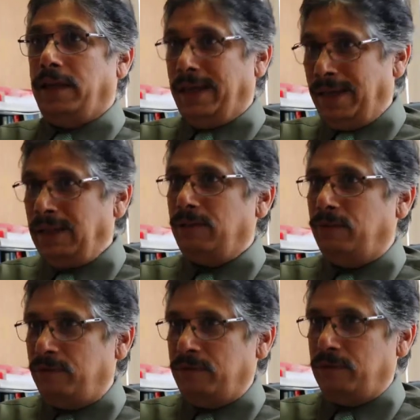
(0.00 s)

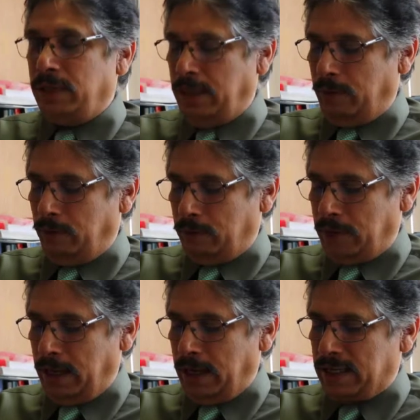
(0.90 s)

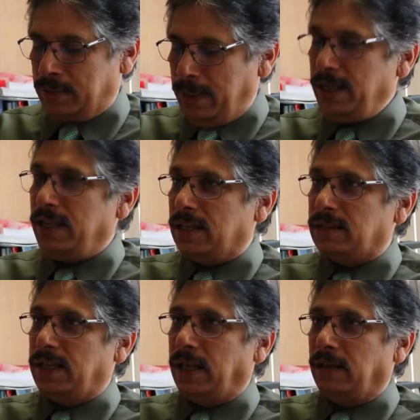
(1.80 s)
they are
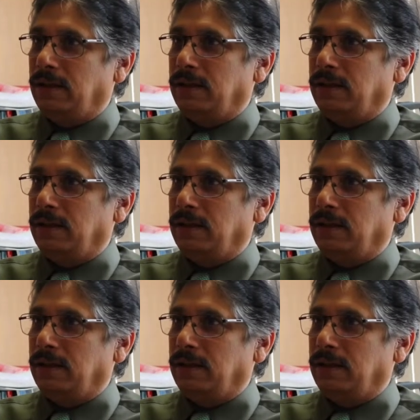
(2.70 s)
experiencing